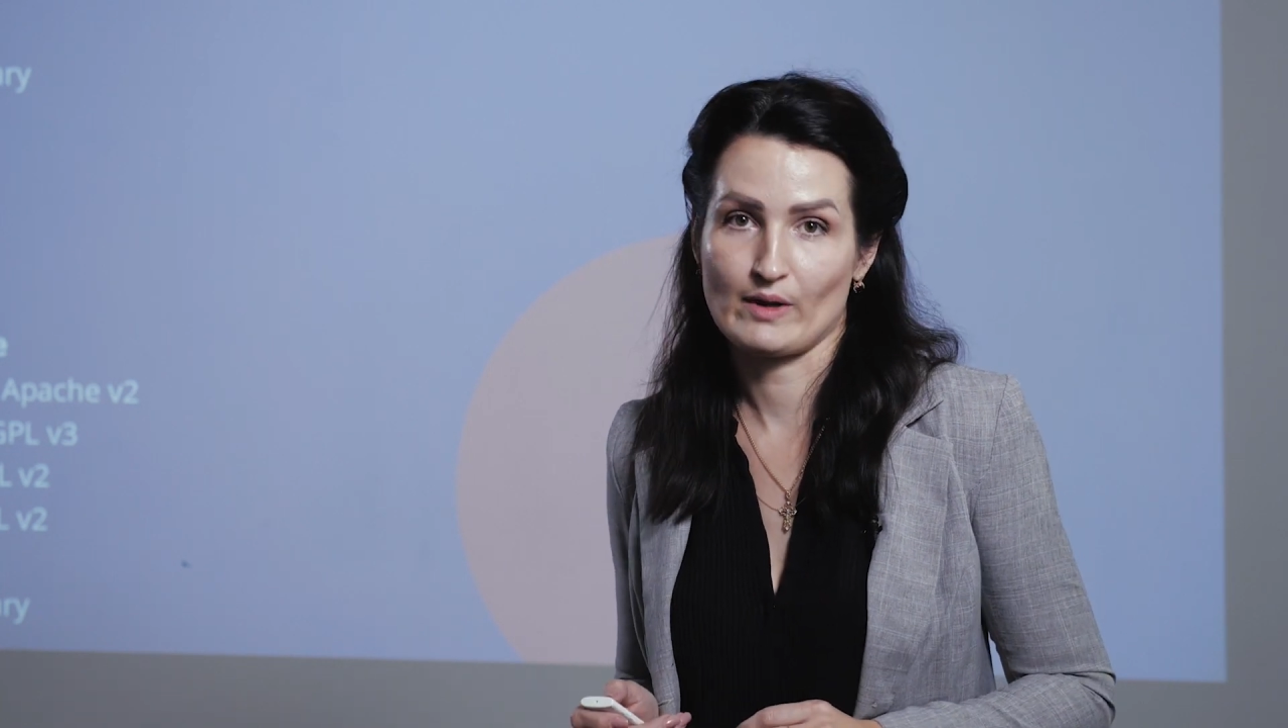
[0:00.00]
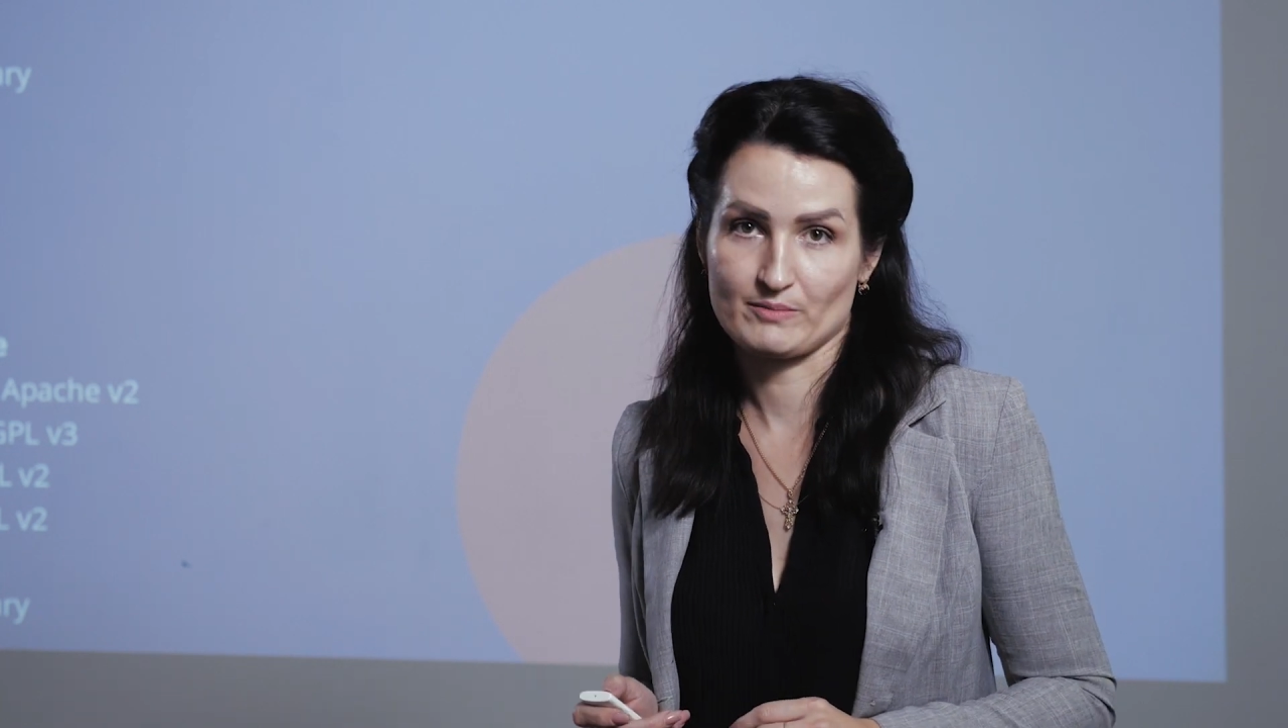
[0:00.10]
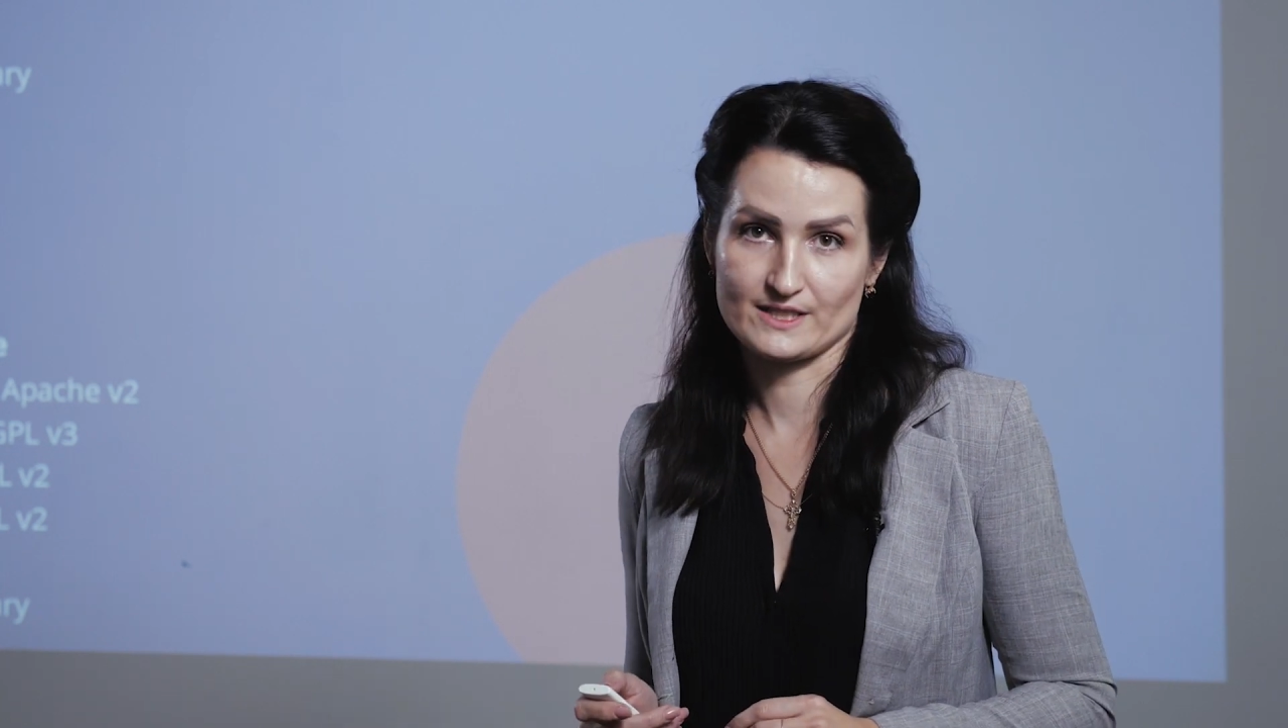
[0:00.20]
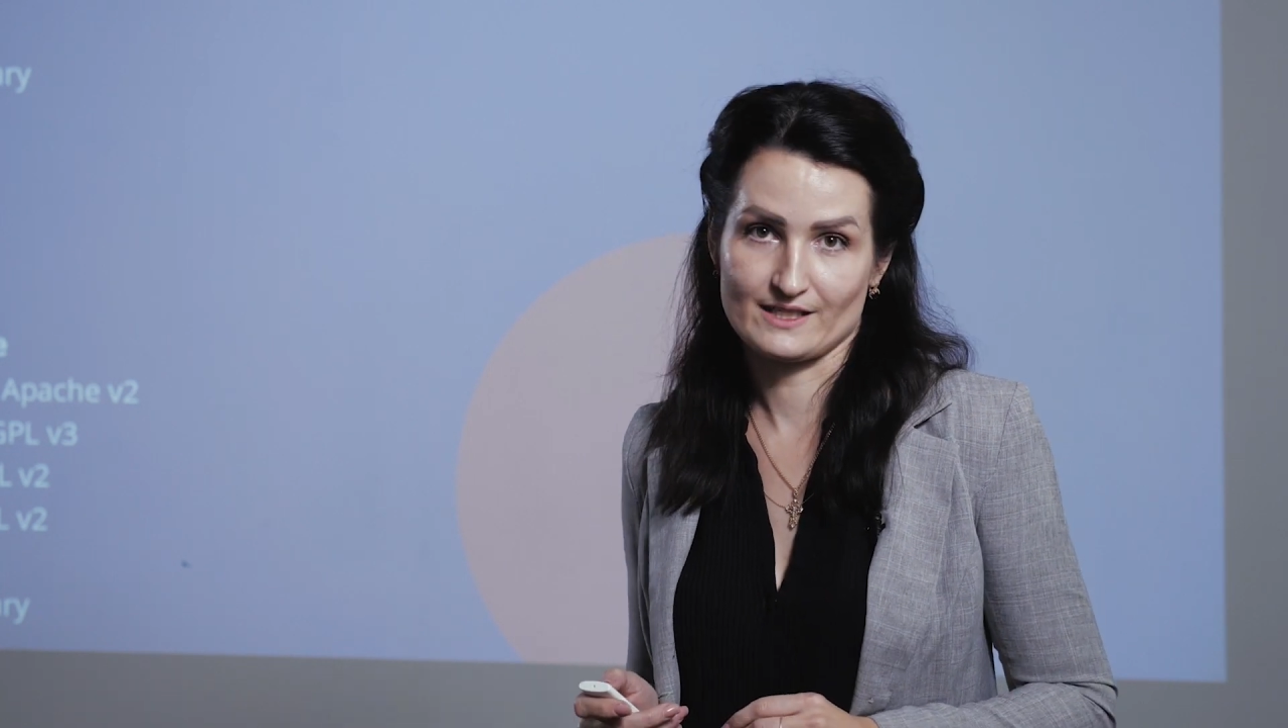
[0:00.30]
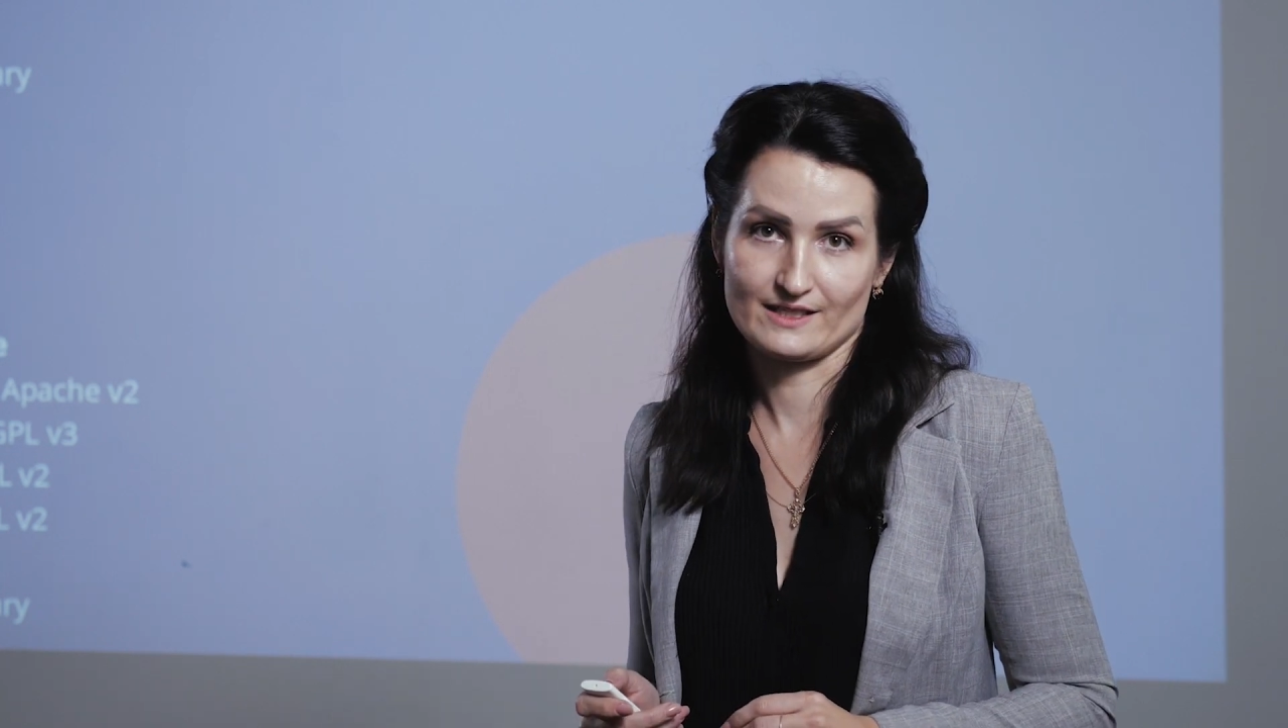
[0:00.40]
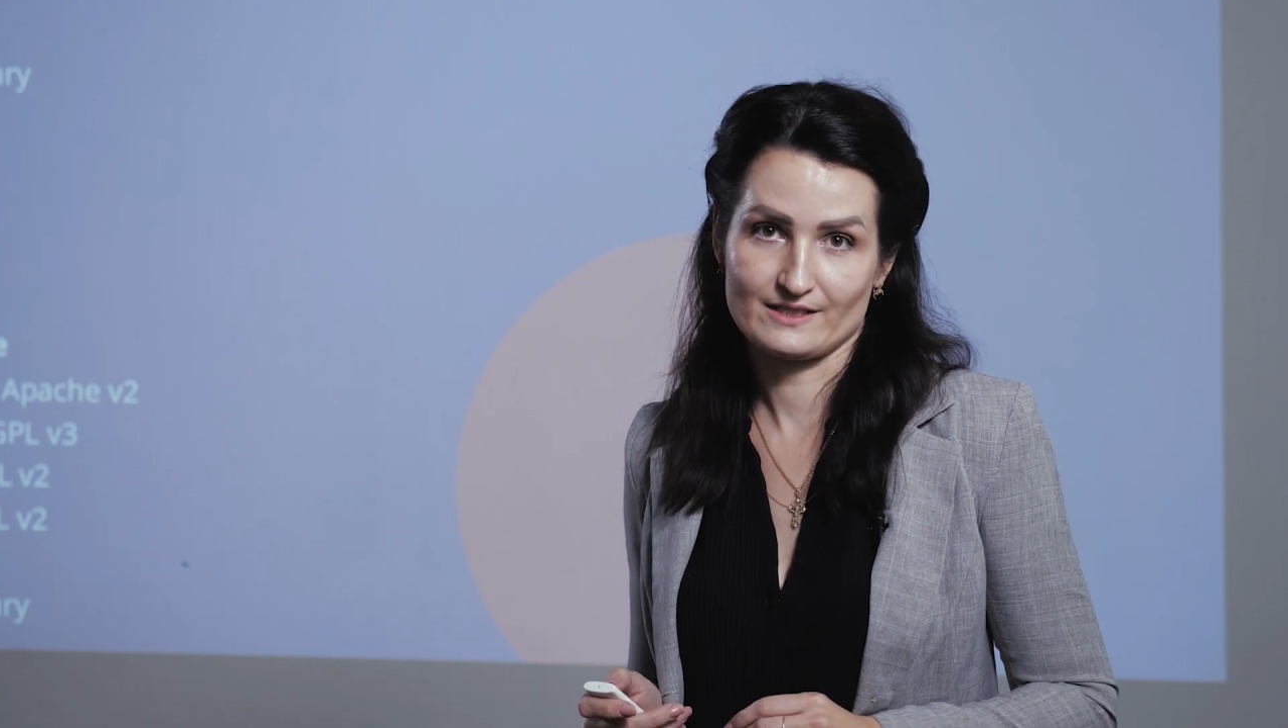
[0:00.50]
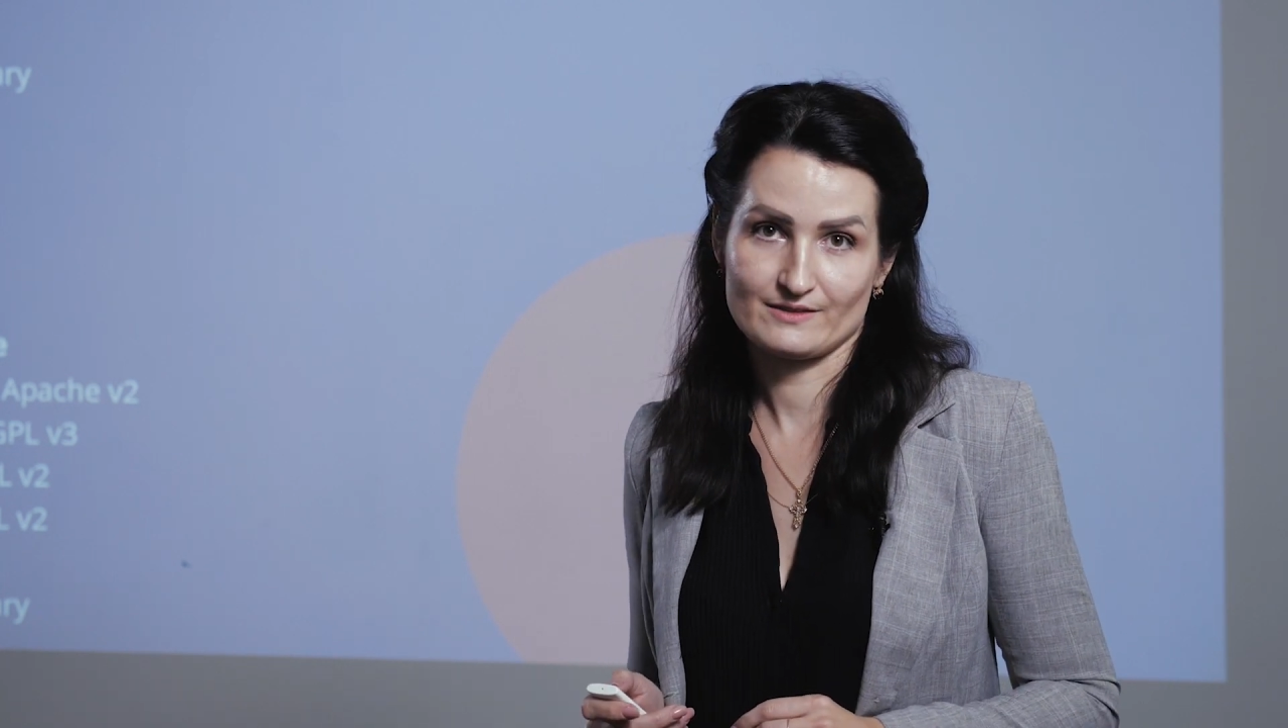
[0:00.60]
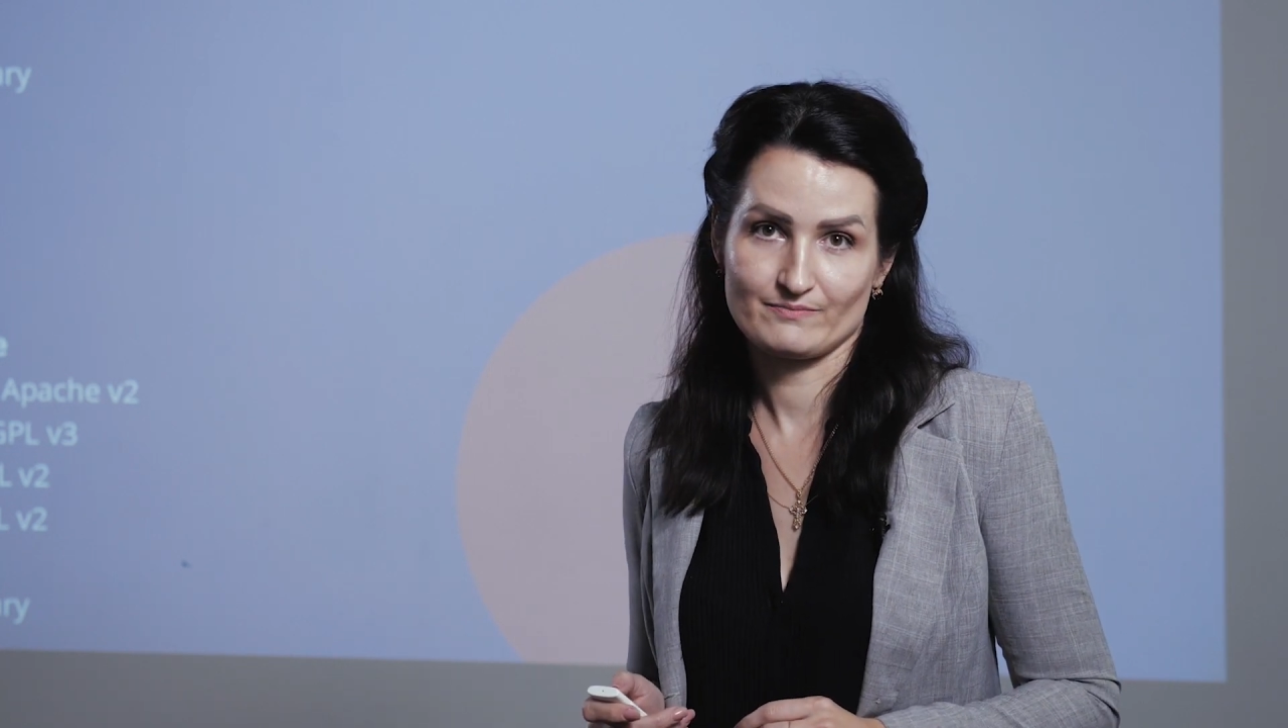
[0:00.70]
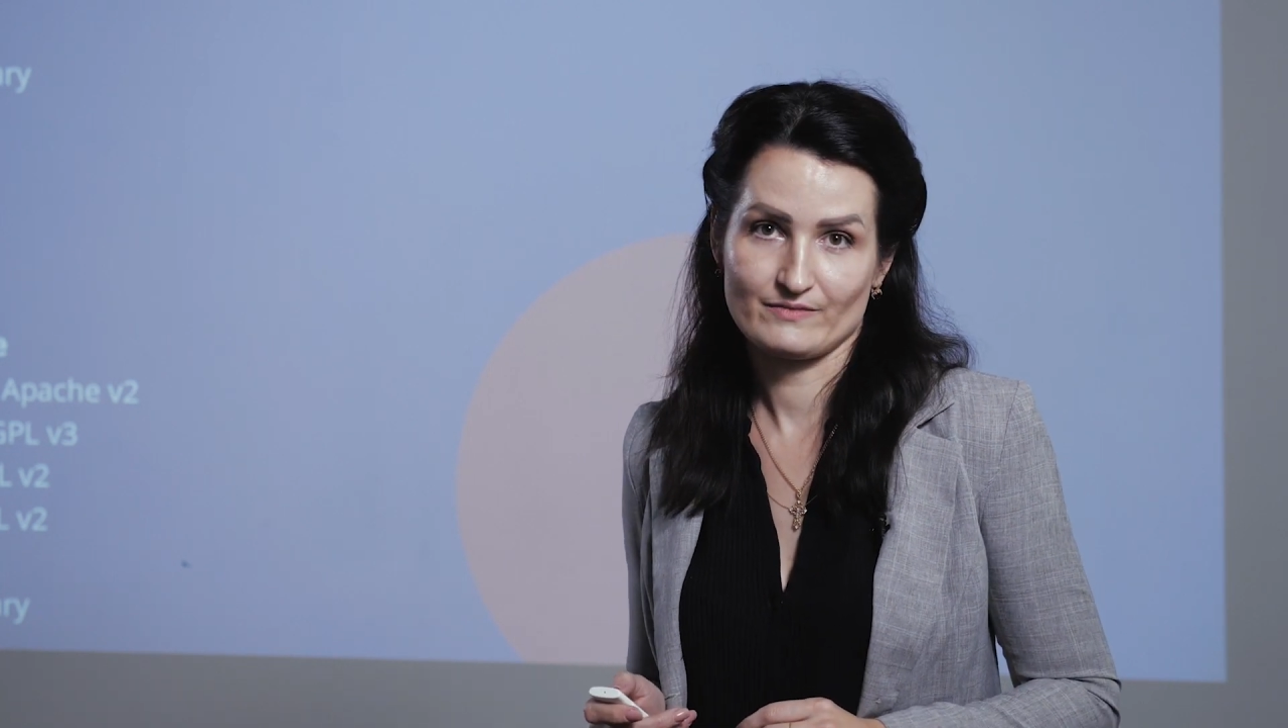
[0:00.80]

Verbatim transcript: website.